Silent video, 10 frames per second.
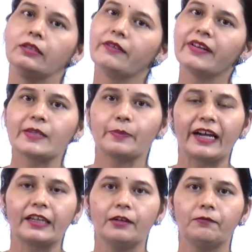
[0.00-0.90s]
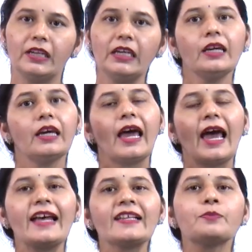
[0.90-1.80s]
respectively,
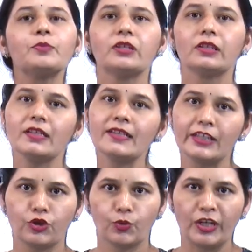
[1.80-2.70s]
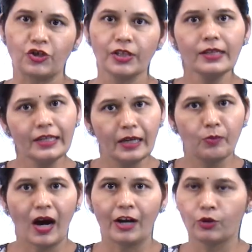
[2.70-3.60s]
as per the situation
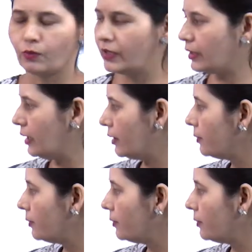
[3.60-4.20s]
demand over there.